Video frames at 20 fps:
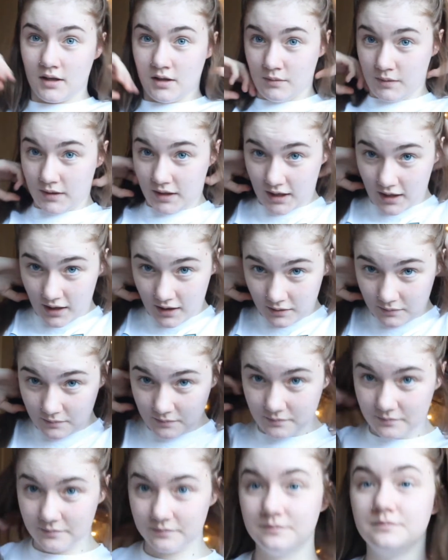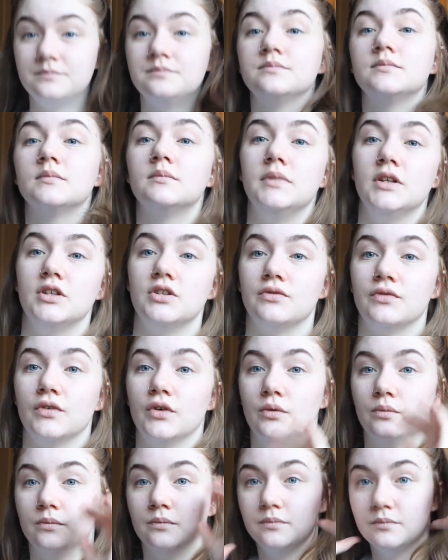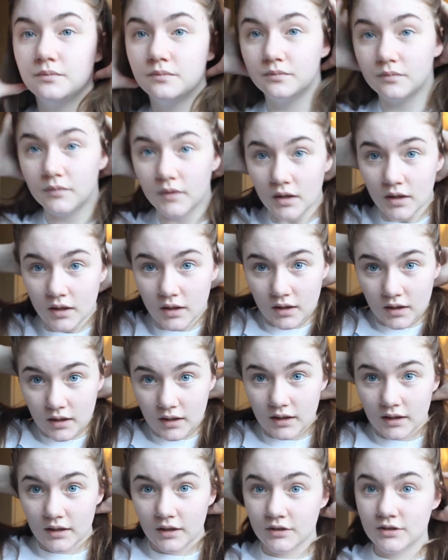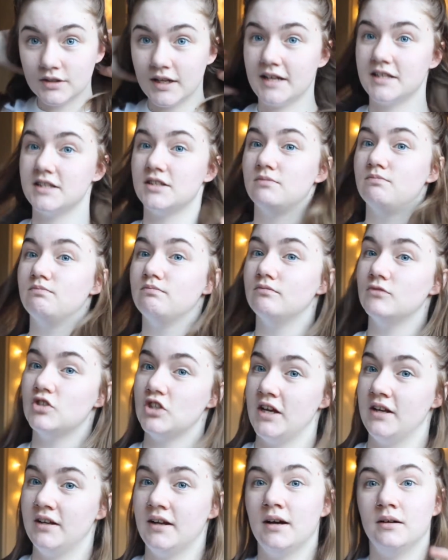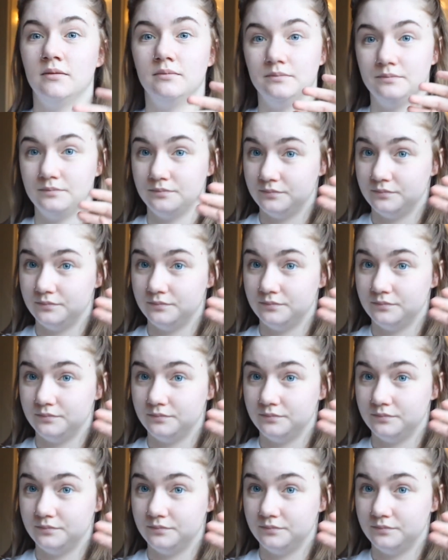There we go. Beautiful. It looks less shit now.